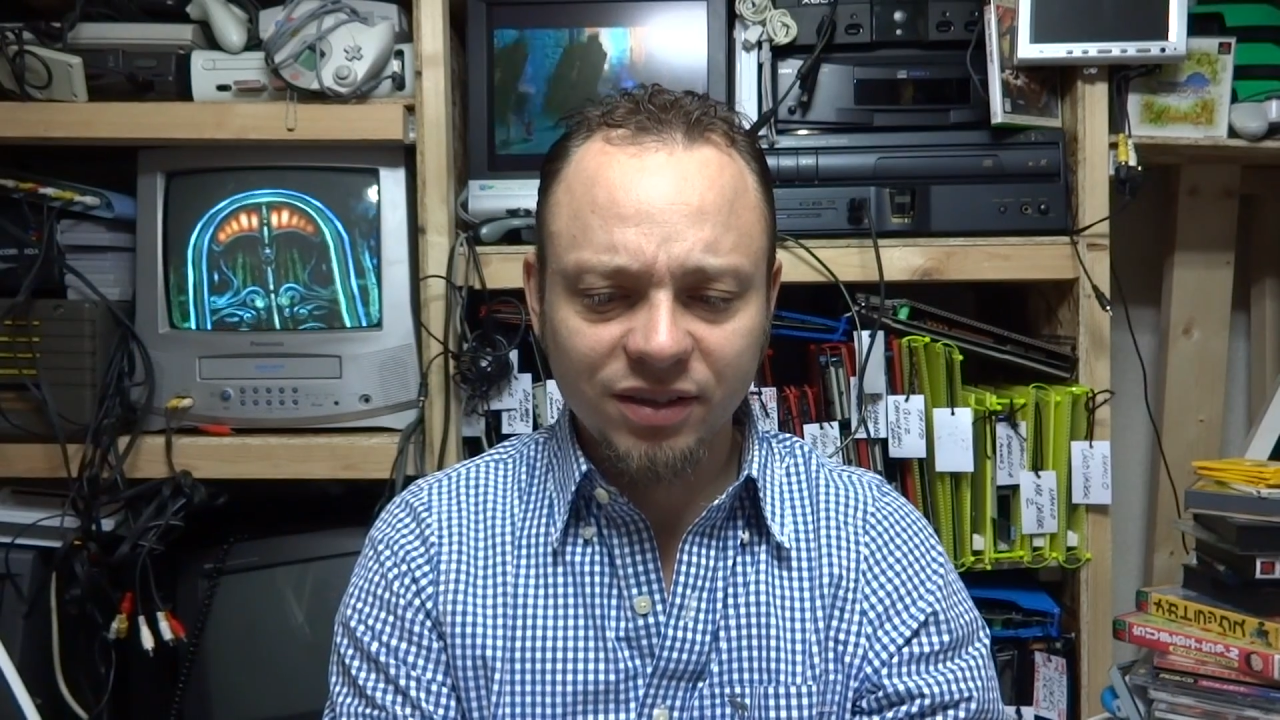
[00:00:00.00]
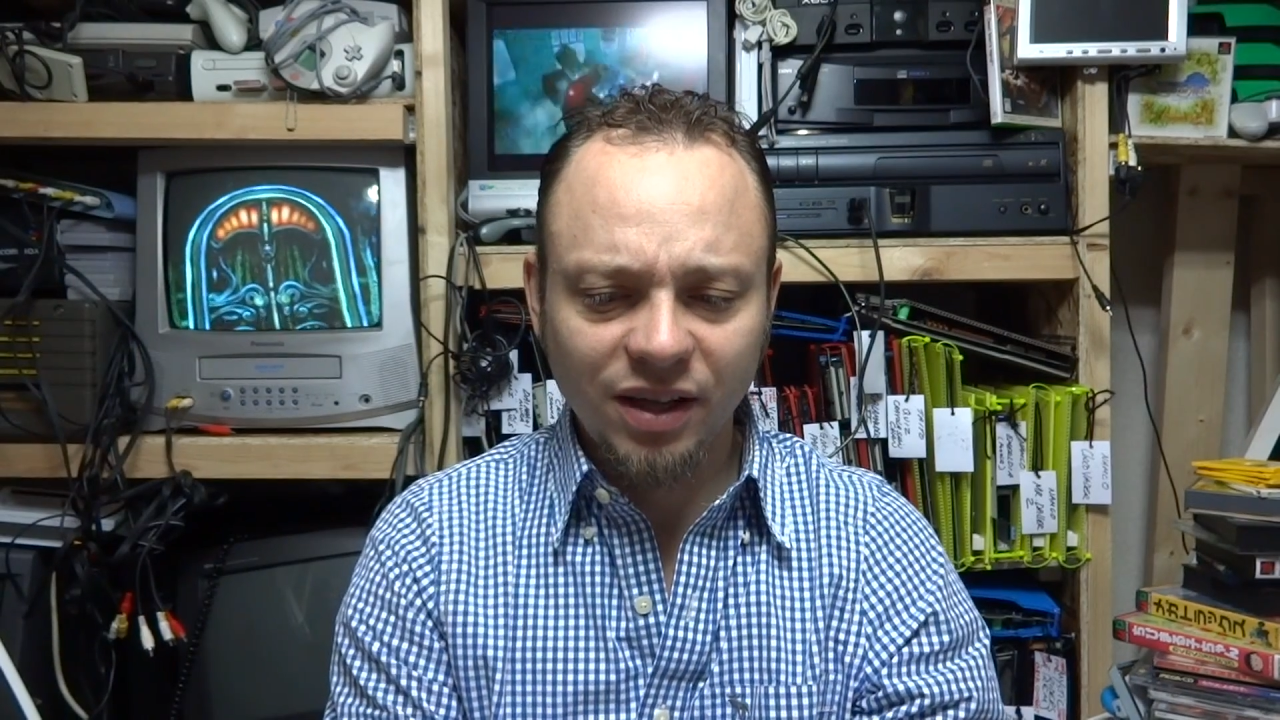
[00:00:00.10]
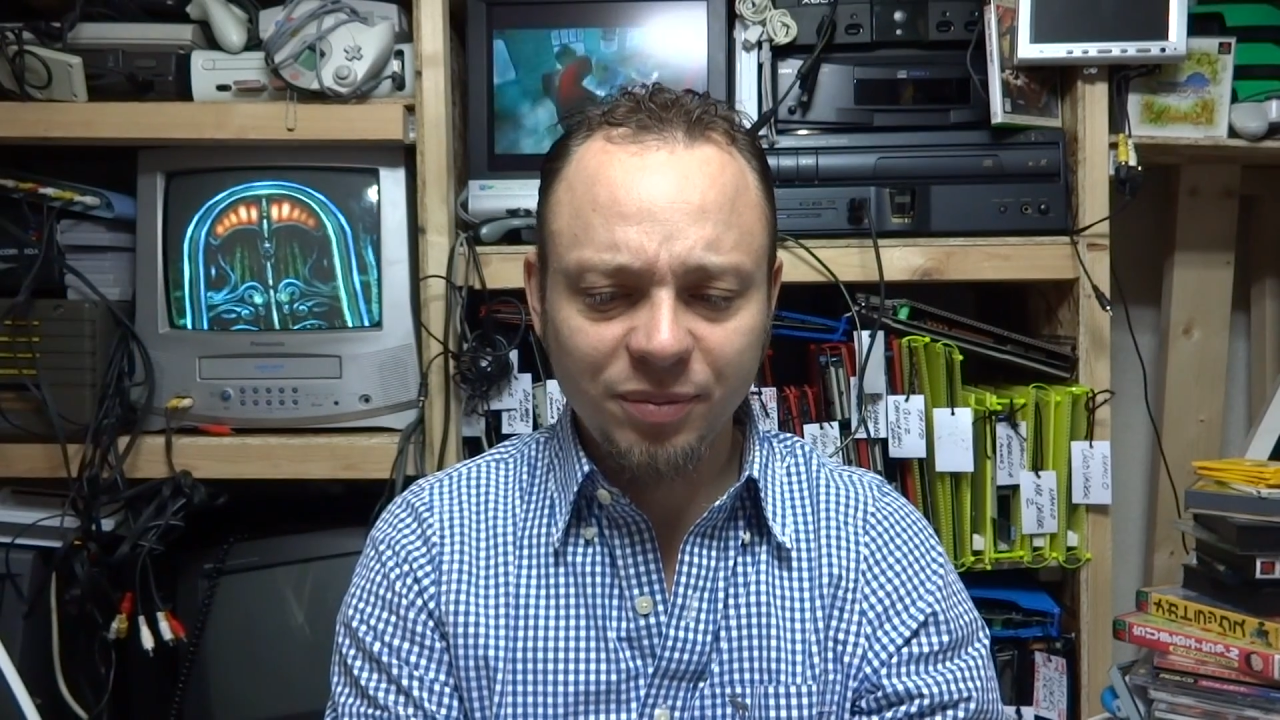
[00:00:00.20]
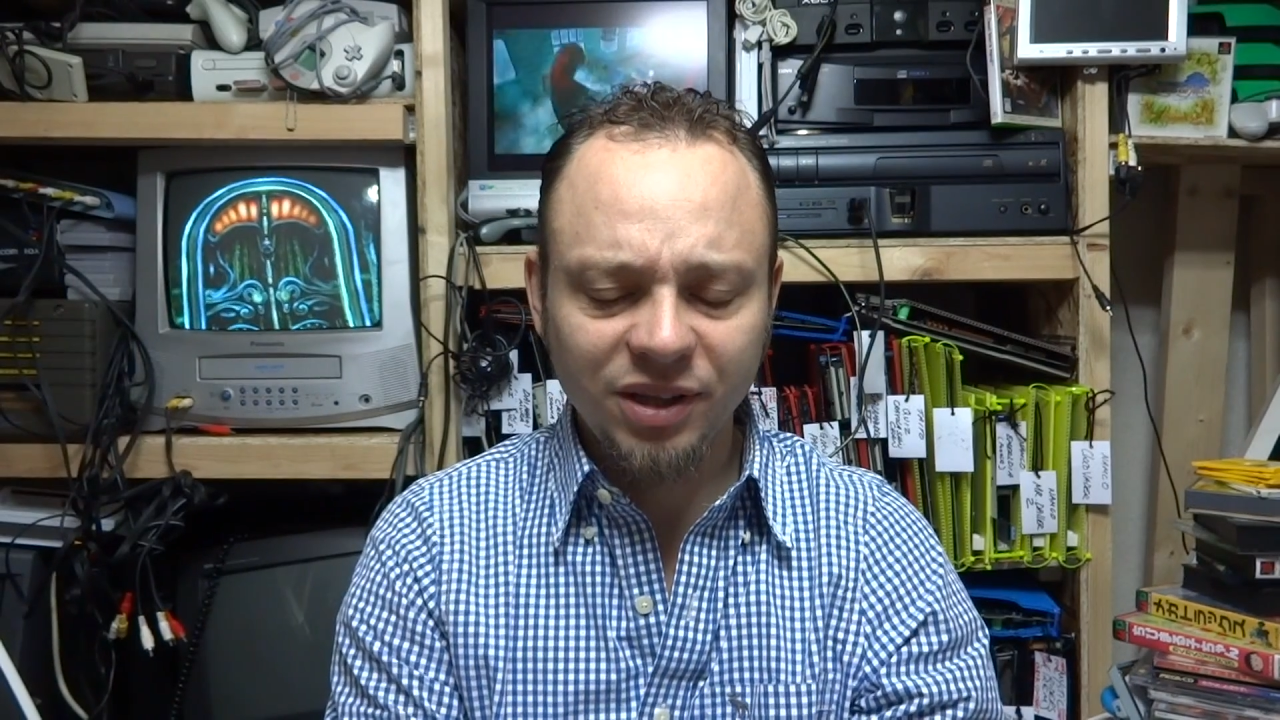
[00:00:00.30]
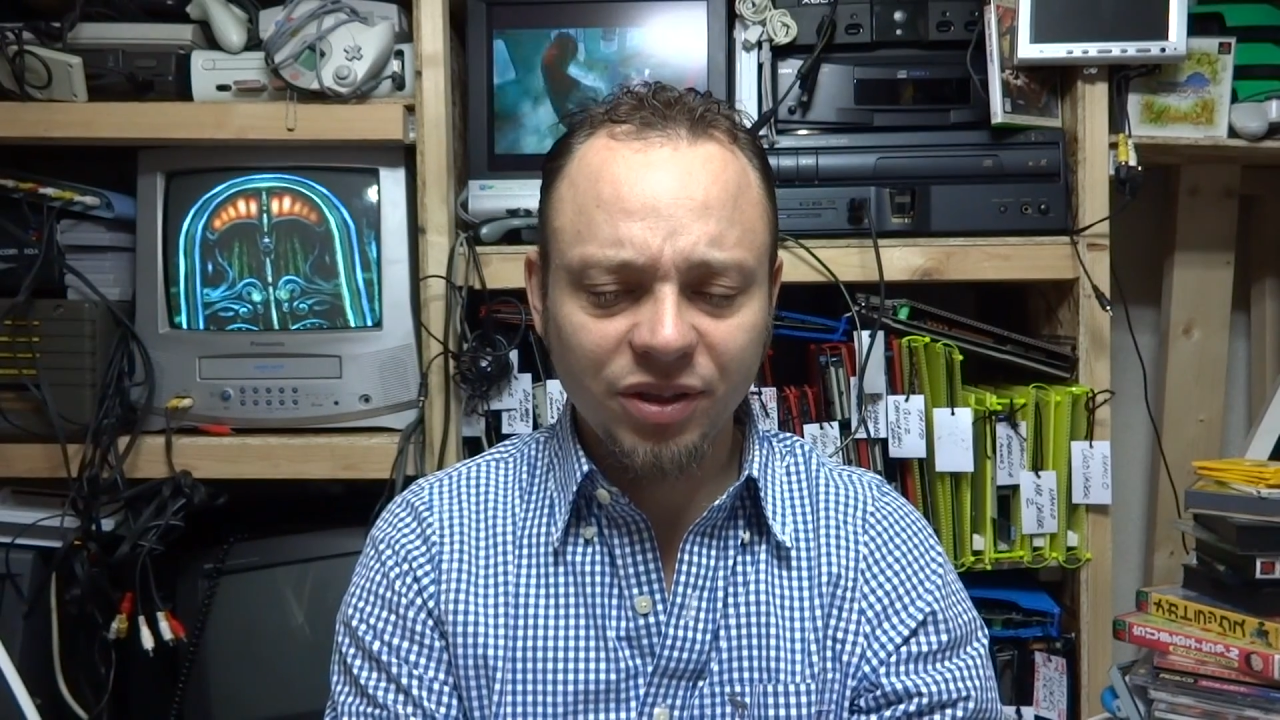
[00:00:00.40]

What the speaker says: I mean, the